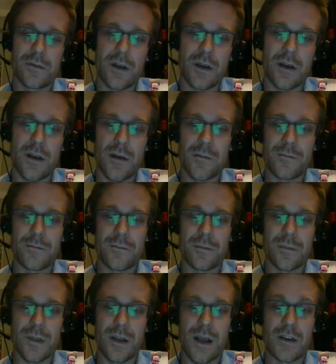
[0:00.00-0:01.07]
Um,
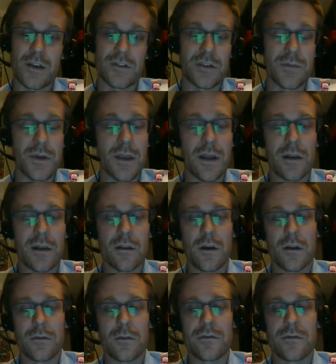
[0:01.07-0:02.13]
and actually, it's been getting a lot
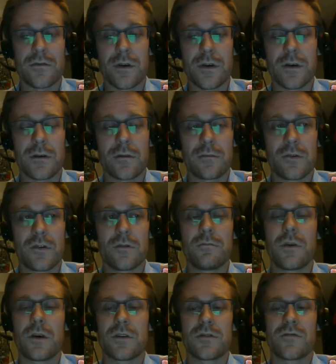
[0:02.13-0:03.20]
of good
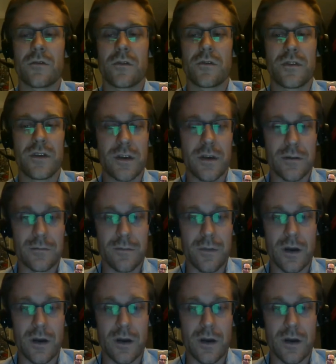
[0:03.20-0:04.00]
buzz for the Vita